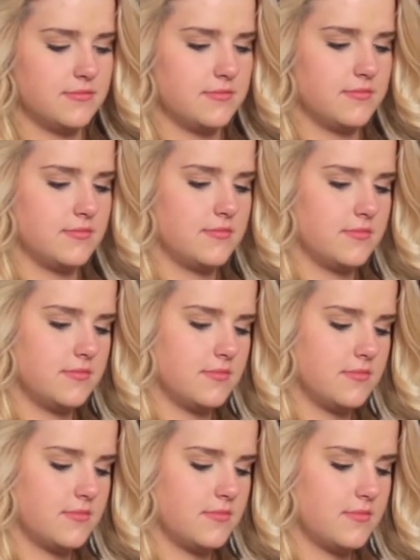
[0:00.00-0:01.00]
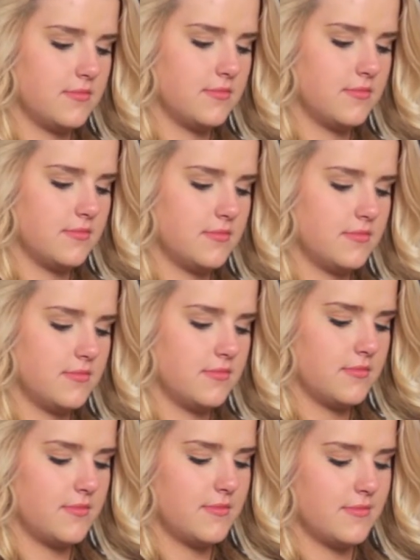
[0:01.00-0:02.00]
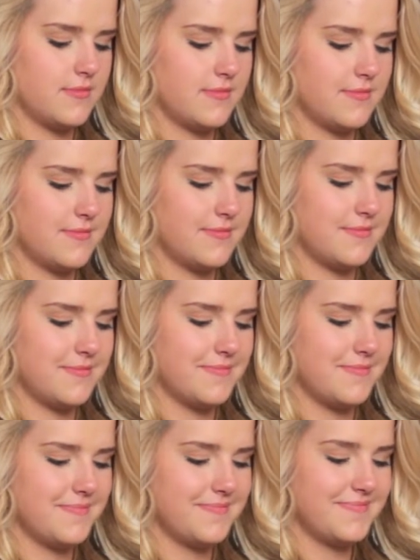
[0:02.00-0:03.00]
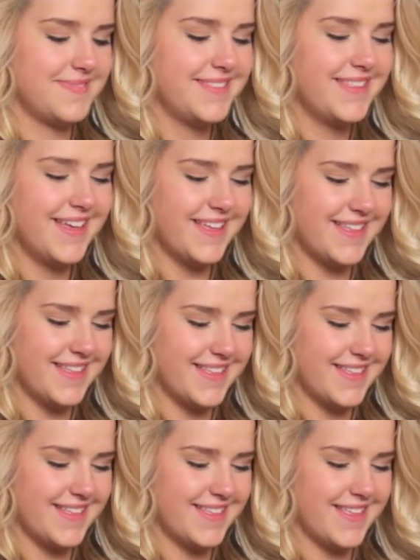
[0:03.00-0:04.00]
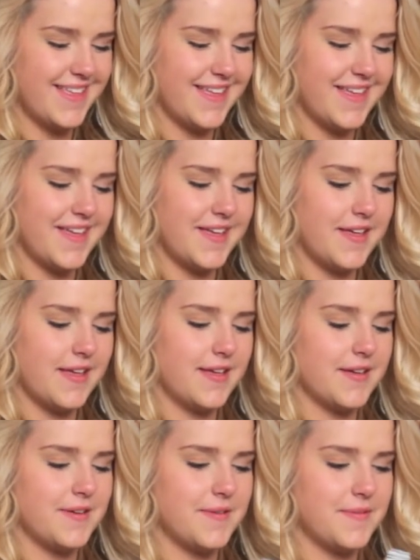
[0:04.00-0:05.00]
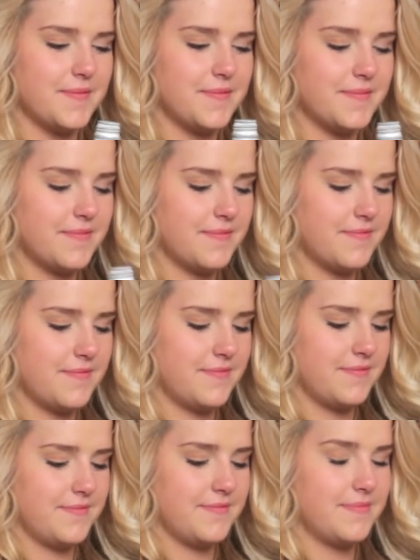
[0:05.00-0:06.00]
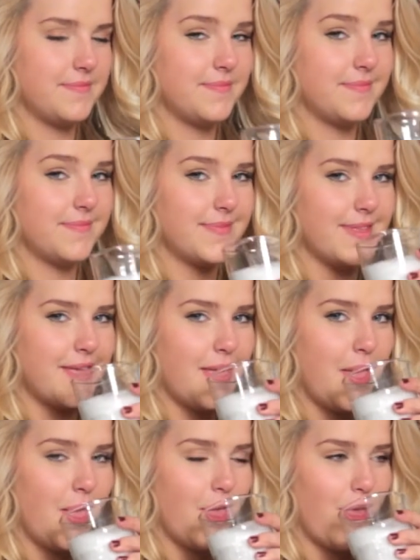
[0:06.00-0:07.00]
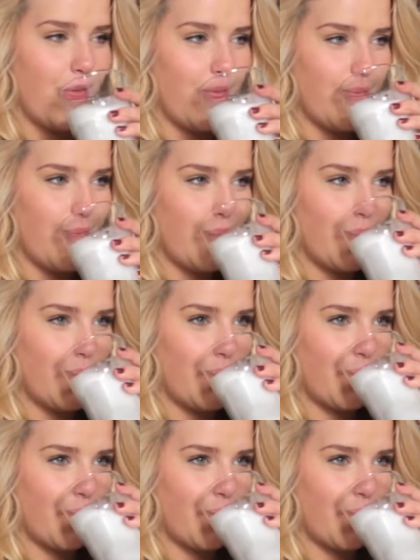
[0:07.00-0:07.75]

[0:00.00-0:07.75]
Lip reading: Nobody speaks.